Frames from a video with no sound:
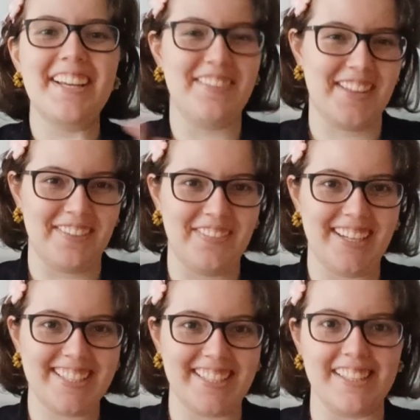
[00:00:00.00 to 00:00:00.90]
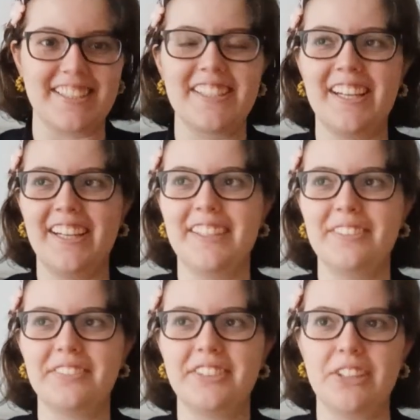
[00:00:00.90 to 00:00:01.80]
if that makes sense.
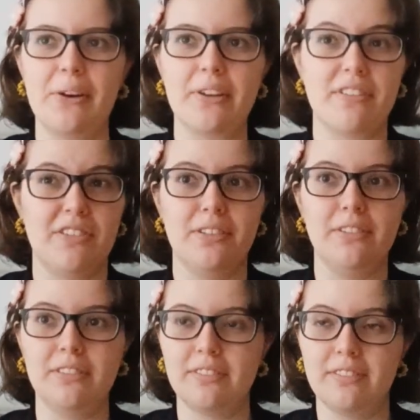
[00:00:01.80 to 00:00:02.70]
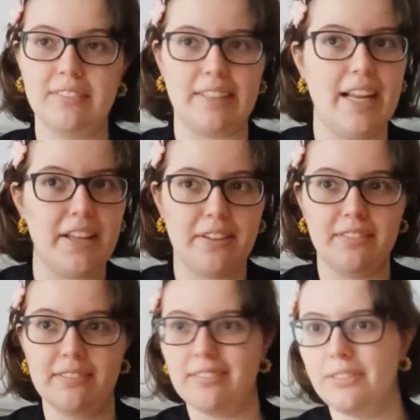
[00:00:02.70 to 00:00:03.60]
So if you
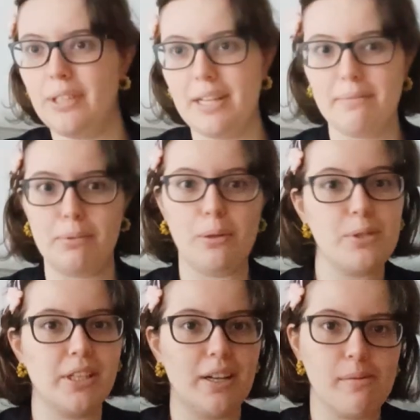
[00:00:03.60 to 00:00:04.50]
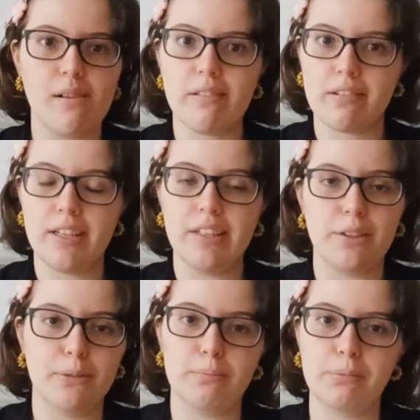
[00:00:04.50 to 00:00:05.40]
like what I'm posting about 3,
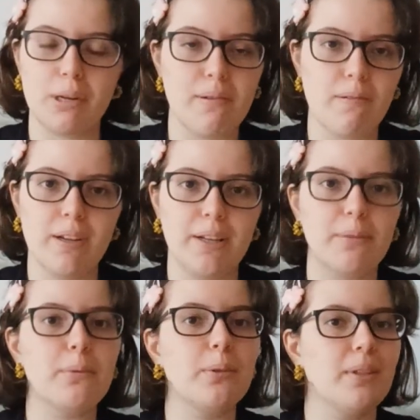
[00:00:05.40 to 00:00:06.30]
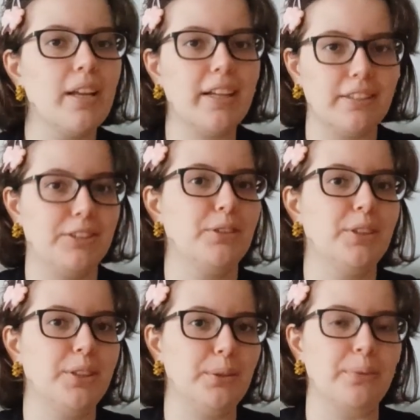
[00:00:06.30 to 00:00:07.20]
you probably would like her
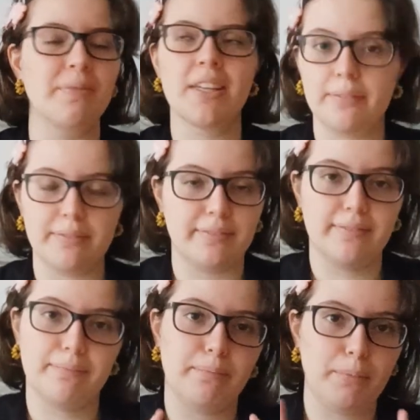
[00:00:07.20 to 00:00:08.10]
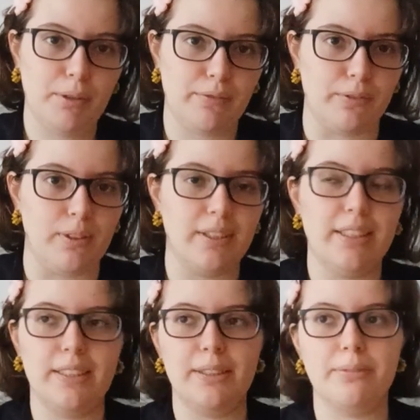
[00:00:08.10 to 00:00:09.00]
story too. Beautiful.
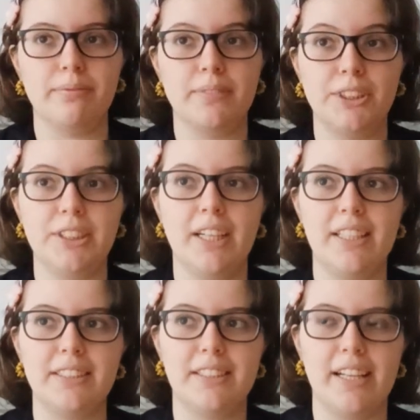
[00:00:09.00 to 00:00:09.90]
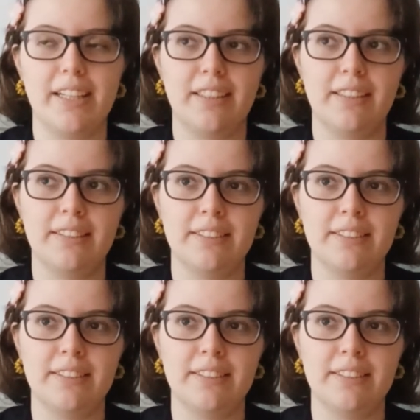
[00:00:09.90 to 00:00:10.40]
She has like